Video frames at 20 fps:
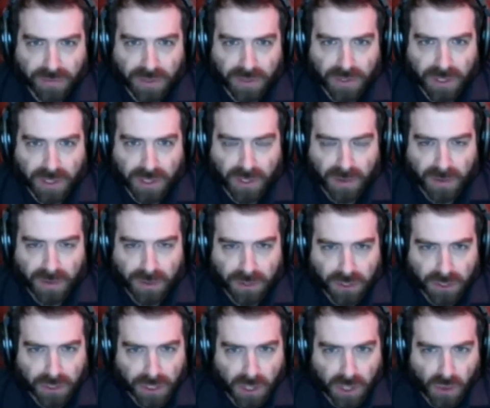you
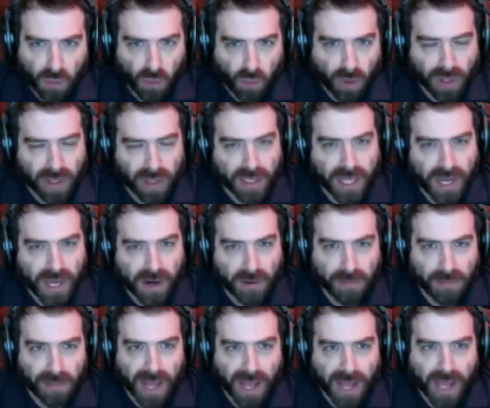just go one layer
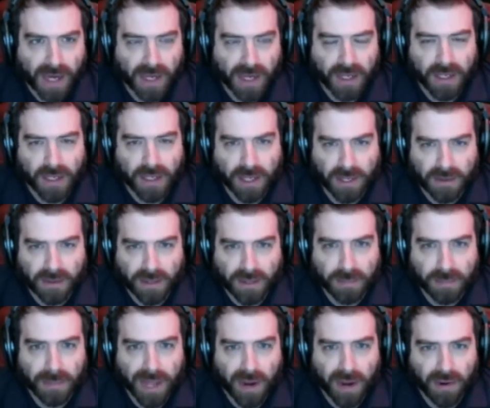back into the
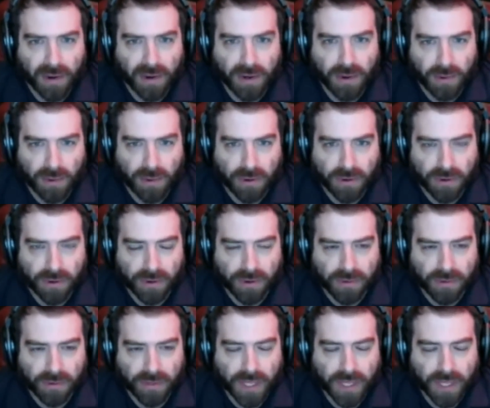power corridors,